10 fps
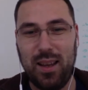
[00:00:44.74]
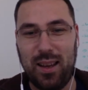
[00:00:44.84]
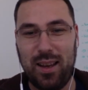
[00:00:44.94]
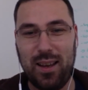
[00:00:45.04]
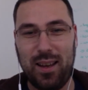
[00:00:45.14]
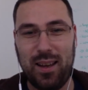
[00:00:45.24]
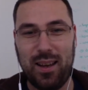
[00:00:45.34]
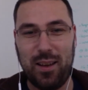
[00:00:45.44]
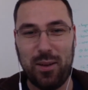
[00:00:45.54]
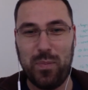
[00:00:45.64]

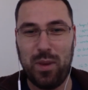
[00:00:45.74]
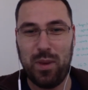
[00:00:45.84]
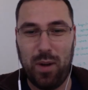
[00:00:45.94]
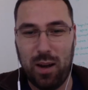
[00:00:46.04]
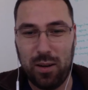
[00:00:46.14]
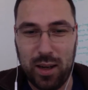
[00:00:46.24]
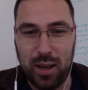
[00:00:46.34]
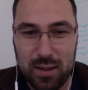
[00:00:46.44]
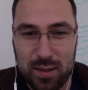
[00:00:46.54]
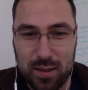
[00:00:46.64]
Our
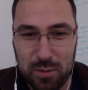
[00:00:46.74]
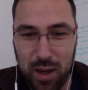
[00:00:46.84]
guest